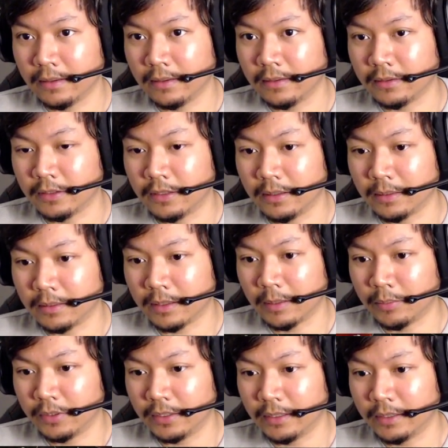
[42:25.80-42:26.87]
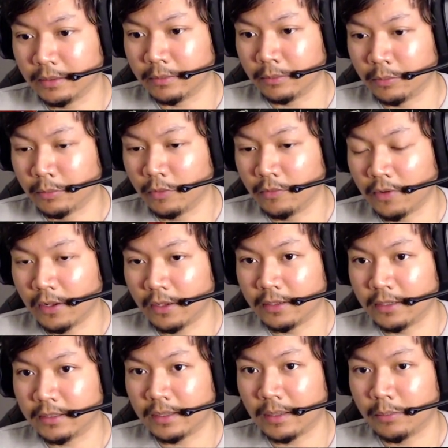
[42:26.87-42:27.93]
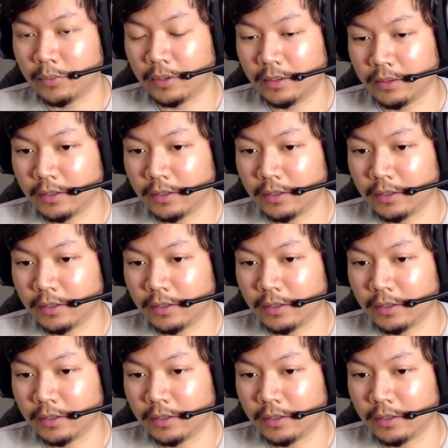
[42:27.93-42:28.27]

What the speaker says: You can completely remove all of this and put